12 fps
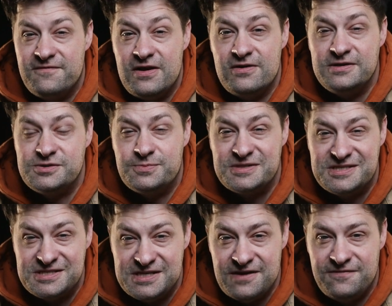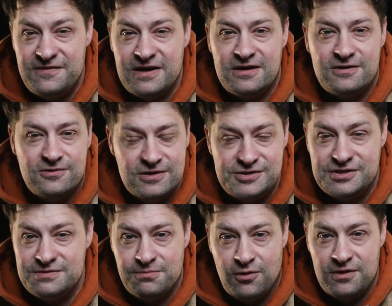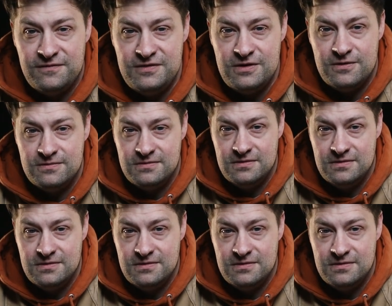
a very specific Christian point of view.